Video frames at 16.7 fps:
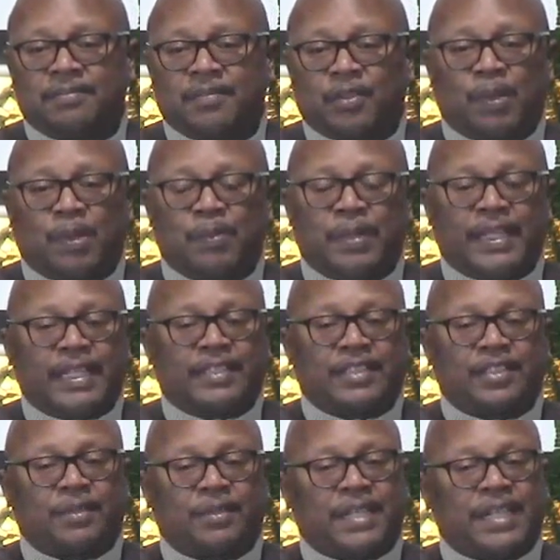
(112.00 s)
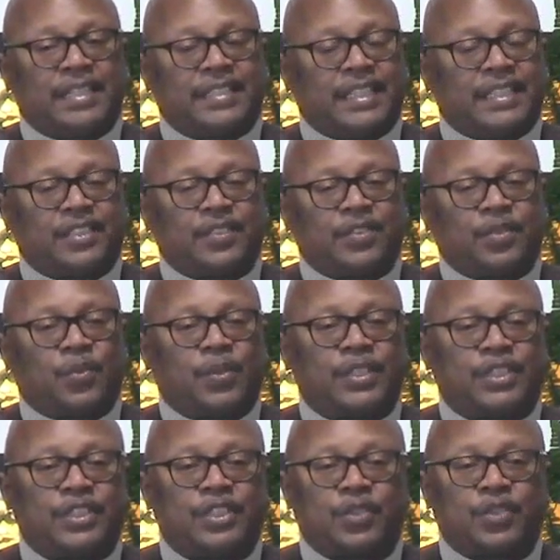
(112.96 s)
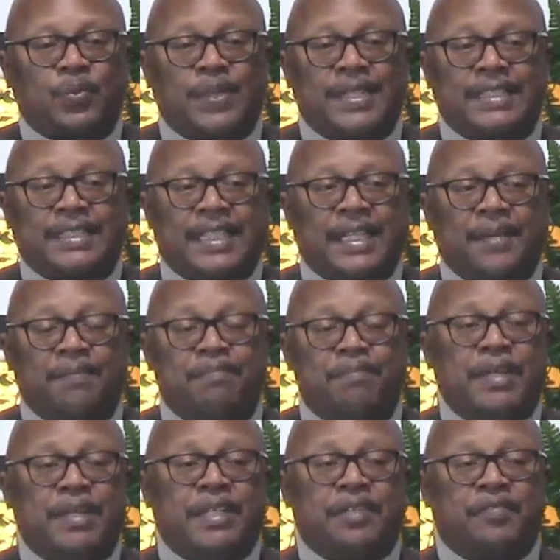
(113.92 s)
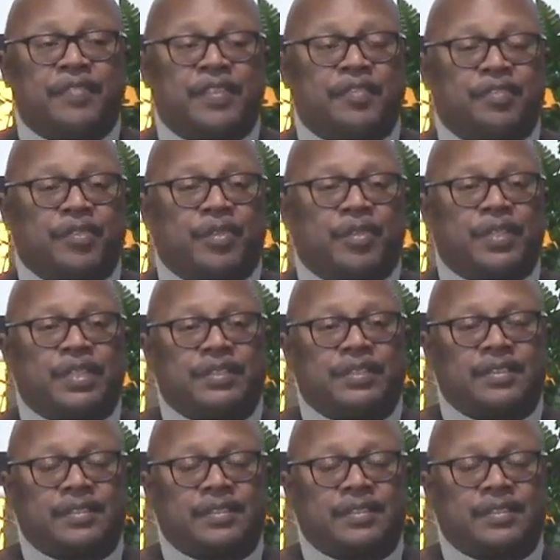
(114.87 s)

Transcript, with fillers: Remember, that's the context of the question, is why is that a benefit for us?